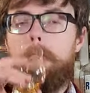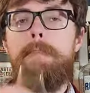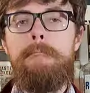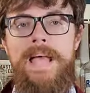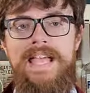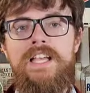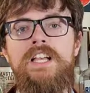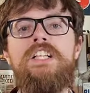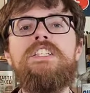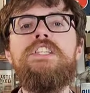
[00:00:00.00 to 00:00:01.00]

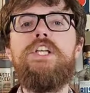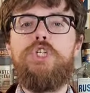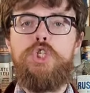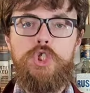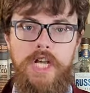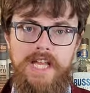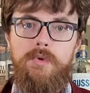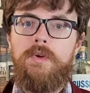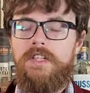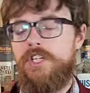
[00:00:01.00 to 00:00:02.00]
make
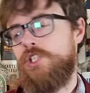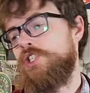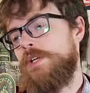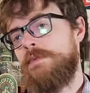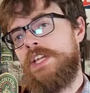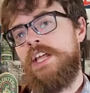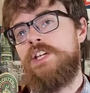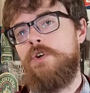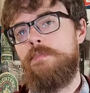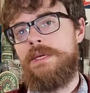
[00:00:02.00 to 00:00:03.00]
legit relationships. And I
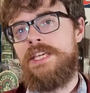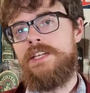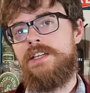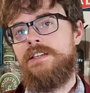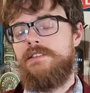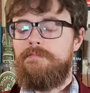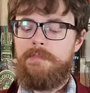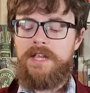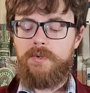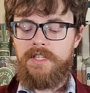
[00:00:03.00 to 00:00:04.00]
don't mean
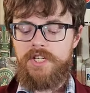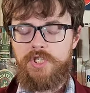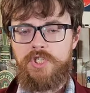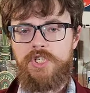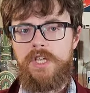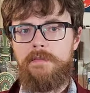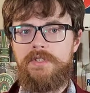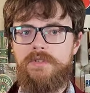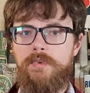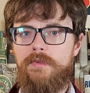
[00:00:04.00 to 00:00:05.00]
make
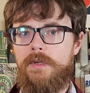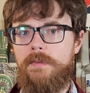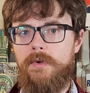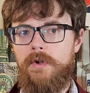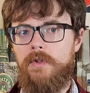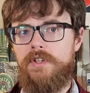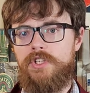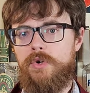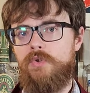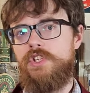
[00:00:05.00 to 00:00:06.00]
relationships with people
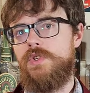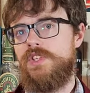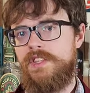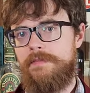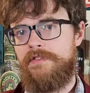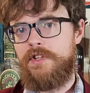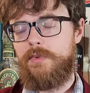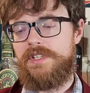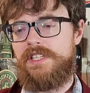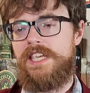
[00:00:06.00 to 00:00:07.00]
and you're only using them for
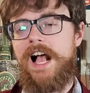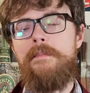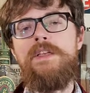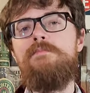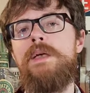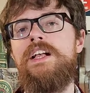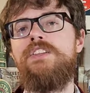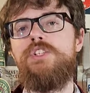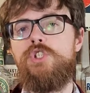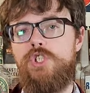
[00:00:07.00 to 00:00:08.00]
their whiskey. I mean,
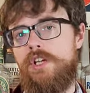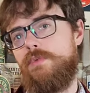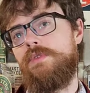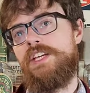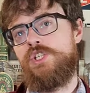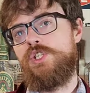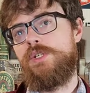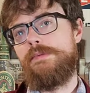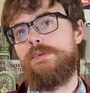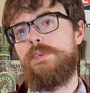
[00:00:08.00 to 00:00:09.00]
make legit
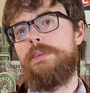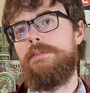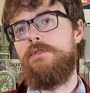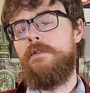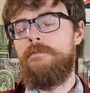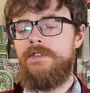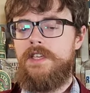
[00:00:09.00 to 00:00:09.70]
relationships with people.